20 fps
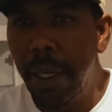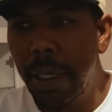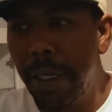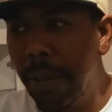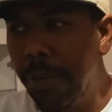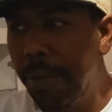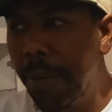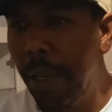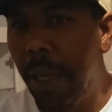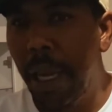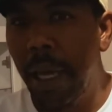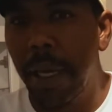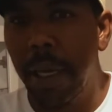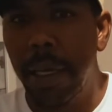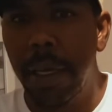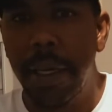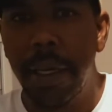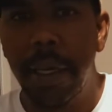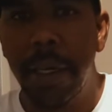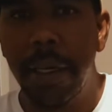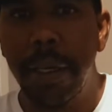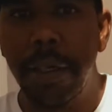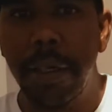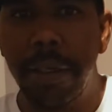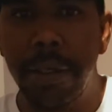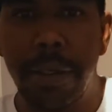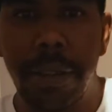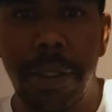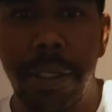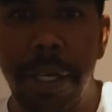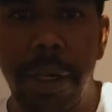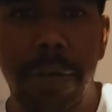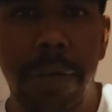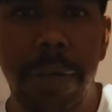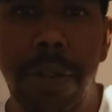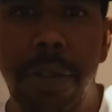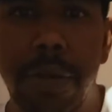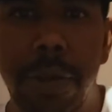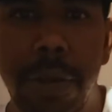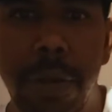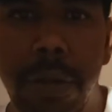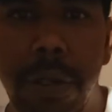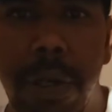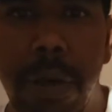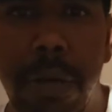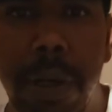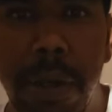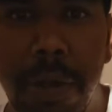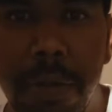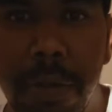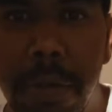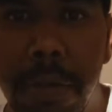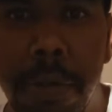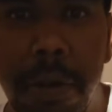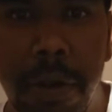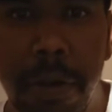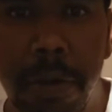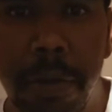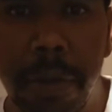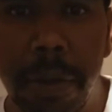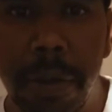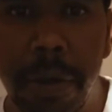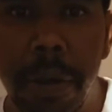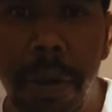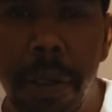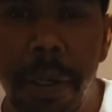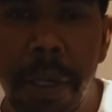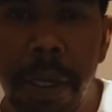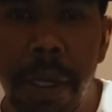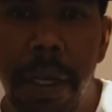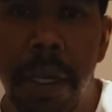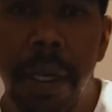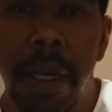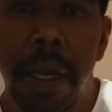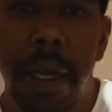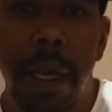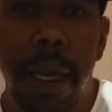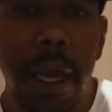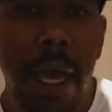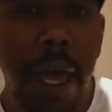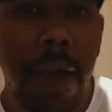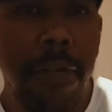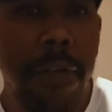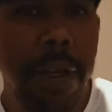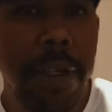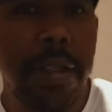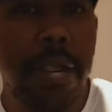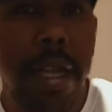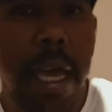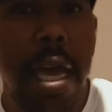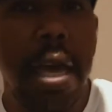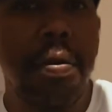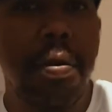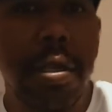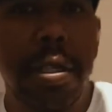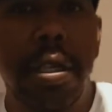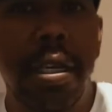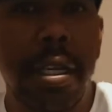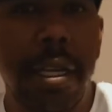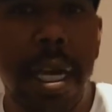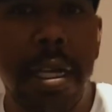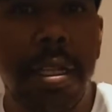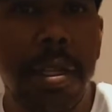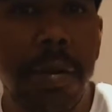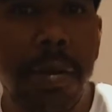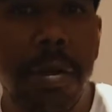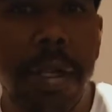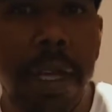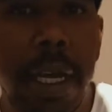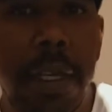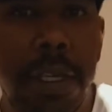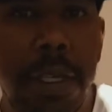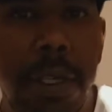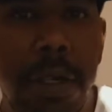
He just put like a silver swoosh on that was removable. If his name wasn't connected with that